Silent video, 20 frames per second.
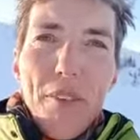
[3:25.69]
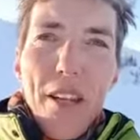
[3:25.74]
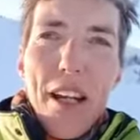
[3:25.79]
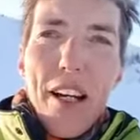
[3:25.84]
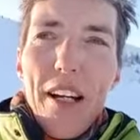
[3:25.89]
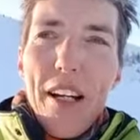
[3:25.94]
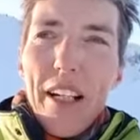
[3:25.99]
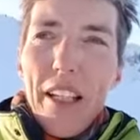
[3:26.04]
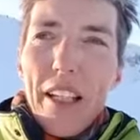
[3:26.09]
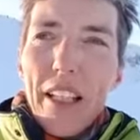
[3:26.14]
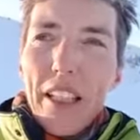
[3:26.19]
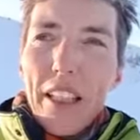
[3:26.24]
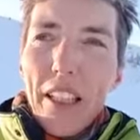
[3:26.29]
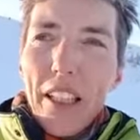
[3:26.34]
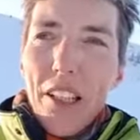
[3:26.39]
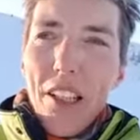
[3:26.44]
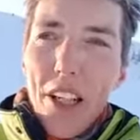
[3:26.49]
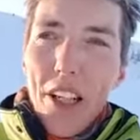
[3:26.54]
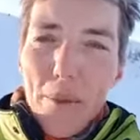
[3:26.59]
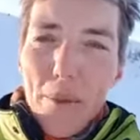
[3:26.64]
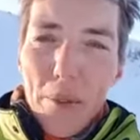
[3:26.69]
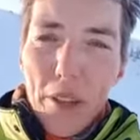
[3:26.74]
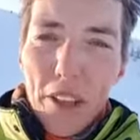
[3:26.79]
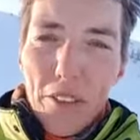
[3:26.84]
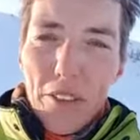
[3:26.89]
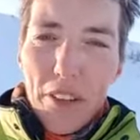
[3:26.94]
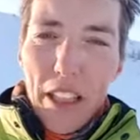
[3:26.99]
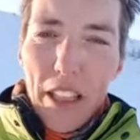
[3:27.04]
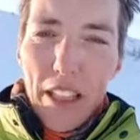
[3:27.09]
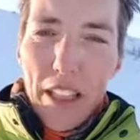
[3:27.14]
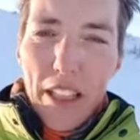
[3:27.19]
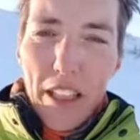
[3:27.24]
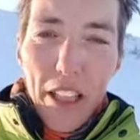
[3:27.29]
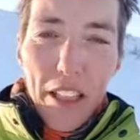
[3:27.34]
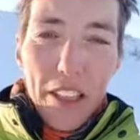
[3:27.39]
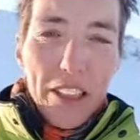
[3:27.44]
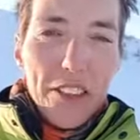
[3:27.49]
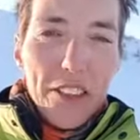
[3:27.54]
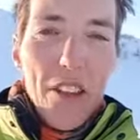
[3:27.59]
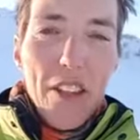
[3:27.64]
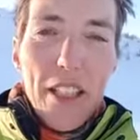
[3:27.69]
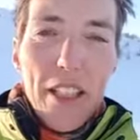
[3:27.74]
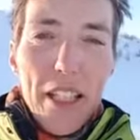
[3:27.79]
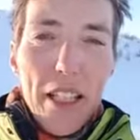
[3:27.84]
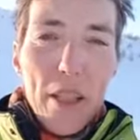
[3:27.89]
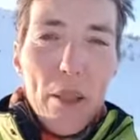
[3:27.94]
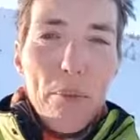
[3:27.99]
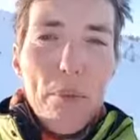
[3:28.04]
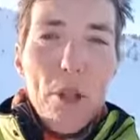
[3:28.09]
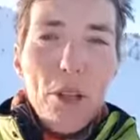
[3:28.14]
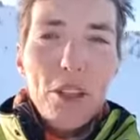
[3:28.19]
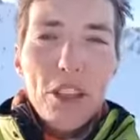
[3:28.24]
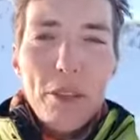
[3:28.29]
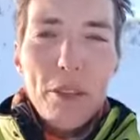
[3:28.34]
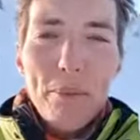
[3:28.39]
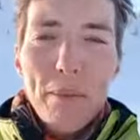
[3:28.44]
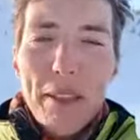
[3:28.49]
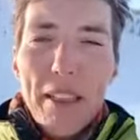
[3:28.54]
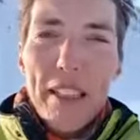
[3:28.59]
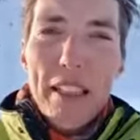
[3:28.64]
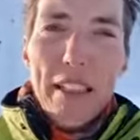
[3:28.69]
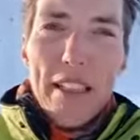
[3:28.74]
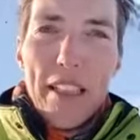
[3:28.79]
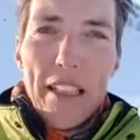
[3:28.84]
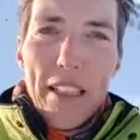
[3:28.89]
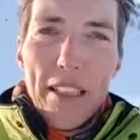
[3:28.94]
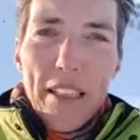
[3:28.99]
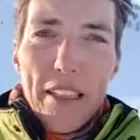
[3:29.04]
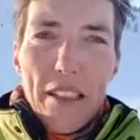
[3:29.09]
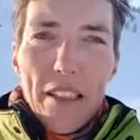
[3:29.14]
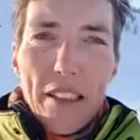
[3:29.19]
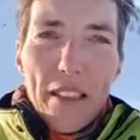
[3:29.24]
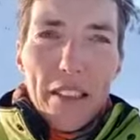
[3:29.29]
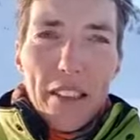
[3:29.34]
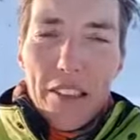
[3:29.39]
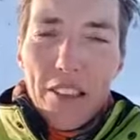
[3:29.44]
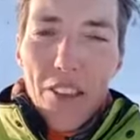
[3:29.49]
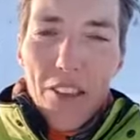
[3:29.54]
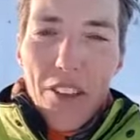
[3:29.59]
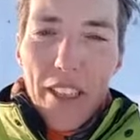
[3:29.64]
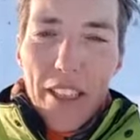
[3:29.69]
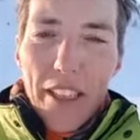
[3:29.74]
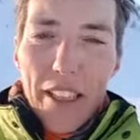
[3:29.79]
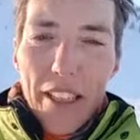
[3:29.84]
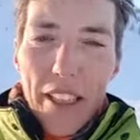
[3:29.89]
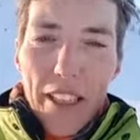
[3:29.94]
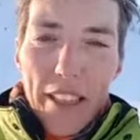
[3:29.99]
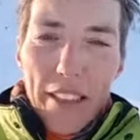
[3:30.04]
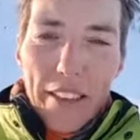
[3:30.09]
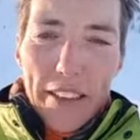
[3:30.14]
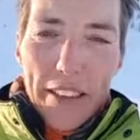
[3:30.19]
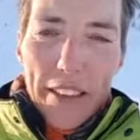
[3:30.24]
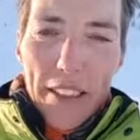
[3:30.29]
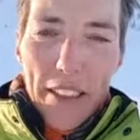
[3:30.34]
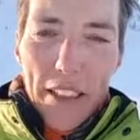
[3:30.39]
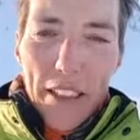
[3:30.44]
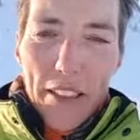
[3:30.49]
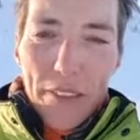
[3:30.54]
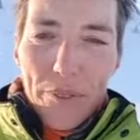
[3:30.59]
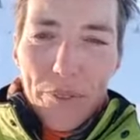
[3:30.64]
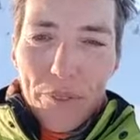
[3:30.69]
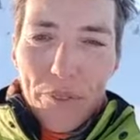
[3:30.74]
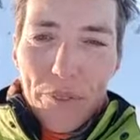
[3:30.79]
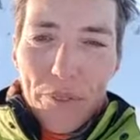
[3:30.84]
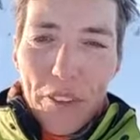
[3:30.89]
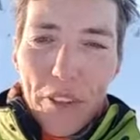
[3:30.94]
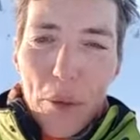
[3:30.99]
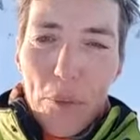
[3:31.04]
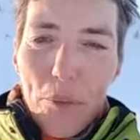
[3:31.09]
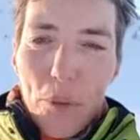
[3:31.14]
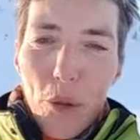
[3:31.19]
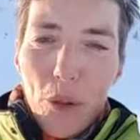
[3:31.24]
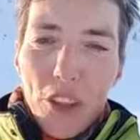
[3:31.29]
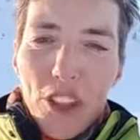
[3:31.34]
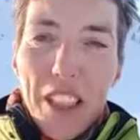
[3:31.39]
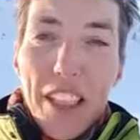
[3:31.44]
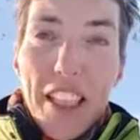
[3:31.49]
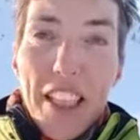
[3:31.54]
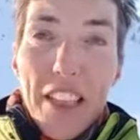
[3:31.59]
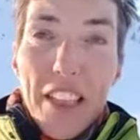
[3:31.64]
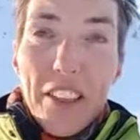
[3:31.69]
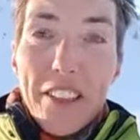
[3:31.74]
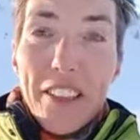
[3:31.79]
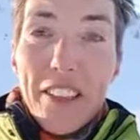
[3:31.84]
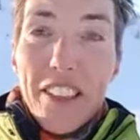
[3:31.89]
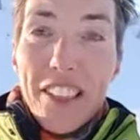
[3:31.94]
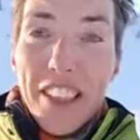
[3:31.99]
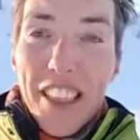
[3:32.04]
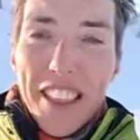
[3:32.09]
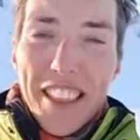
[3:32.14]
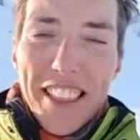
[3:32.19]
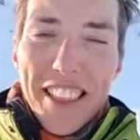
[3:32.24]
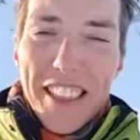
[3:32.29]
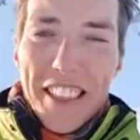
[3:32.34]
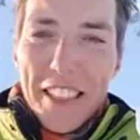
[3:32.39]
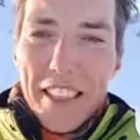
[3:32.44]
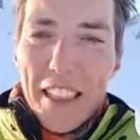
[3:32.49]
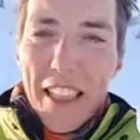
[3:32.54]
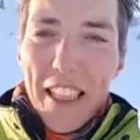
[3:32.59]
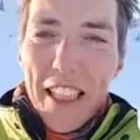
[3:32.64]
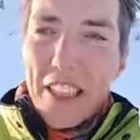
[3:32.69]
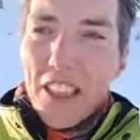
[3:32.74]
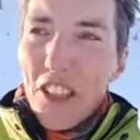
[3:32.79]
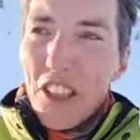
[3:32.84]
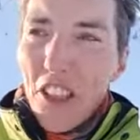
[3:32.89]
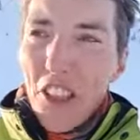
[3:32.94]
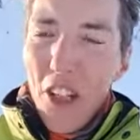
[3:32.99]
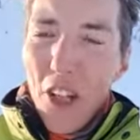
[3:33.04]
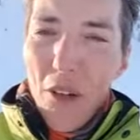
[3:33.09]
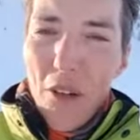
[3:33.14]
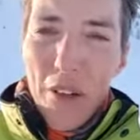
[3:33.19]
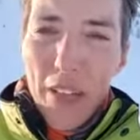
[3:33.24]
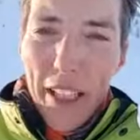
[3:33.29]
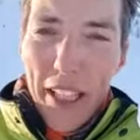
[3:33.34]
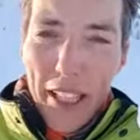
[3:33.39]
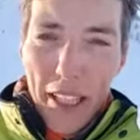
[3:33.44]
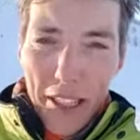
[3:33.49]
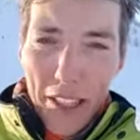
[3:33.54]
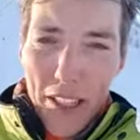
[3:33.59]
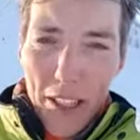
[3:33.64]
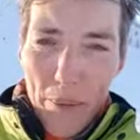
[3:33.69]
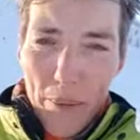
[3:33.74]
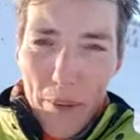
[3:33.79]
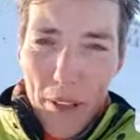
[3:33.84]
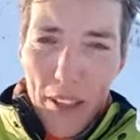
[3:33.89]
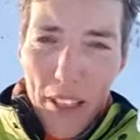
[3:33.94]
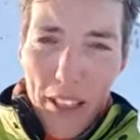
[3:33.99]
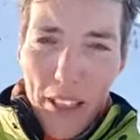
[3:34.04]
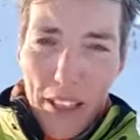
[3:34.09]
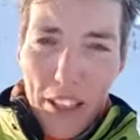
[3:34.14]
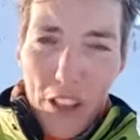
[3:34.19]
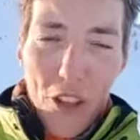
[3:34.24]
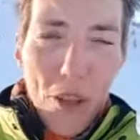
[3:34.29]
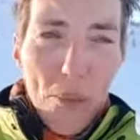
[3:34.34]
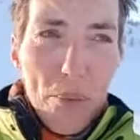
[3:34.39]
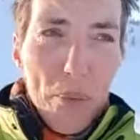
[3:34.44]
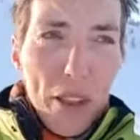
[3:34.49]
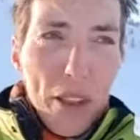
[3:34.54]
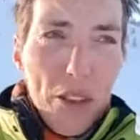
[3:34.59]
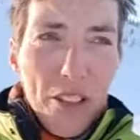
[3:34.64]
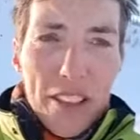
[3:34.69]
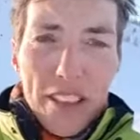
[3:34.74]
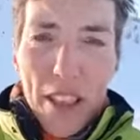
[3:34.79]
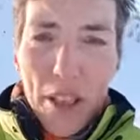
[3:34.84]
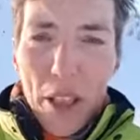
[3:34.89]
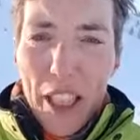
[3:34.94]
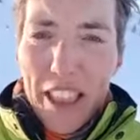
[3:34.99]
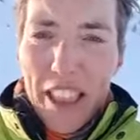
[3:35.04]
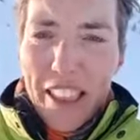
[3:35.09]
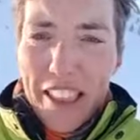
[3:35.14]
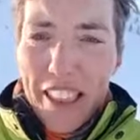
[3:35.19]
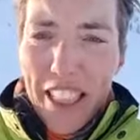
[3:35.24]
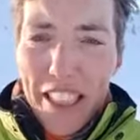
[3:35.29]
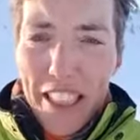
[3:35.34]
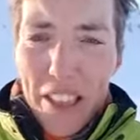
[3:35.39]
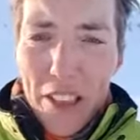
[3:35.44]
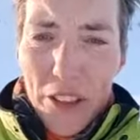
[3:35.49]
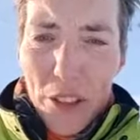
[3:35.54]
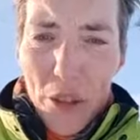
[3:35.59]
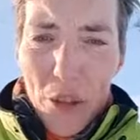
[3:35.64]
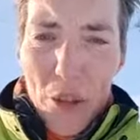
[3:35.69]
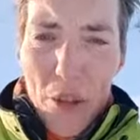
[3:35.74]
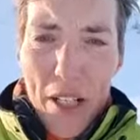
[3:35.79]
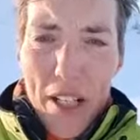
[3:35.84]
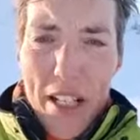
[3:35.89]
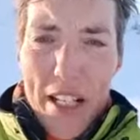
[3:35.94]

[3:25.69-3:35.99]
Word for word: I climbed the career ladder. I started at the bottom. I started as uh, a project leader's assistant and slowly climbed the ladder. Not because I intended to,